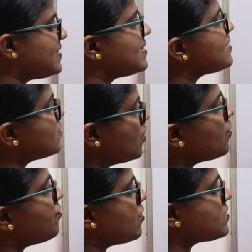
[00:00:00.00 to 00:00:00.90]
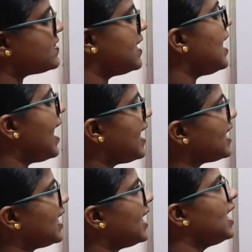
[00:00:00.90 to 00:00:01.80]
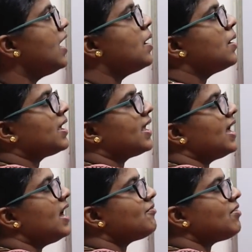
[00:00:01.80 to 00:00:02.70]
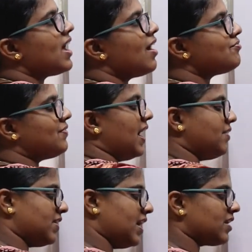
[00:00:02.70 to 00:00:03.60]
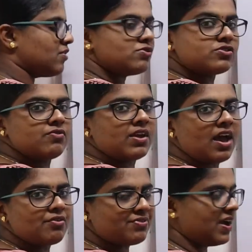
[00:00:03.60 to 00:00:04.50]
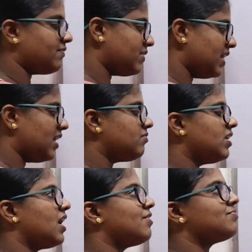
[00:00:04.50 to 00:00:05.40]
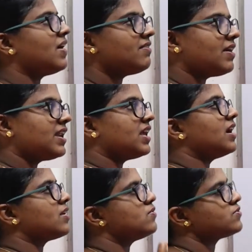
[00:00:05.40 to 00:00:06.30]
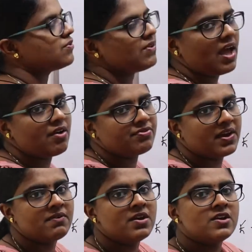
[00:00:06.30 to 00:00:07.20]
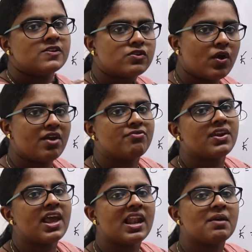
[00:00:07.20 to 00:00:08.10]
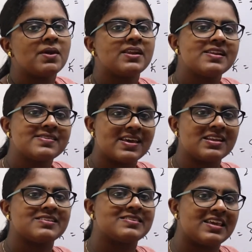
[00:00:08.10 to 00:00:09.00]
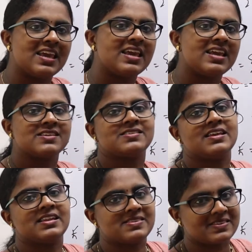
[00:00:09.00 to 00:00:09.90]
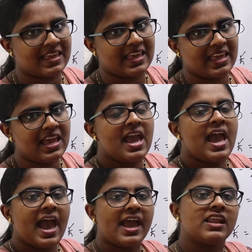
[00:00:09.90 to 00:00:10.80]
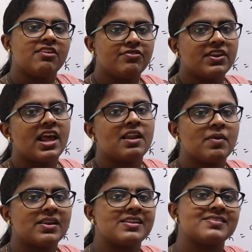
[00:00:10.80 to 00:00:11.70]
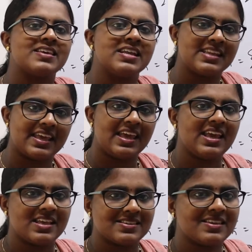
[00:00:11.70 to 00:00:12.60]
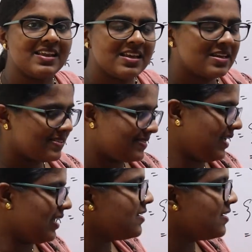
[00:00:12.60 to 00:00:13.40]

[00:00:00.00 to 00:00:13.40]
for C and E, here we have 5, here also we have 5, here we have 5 and here also we have 5. So every element in set C is in E and every element in set E is in C.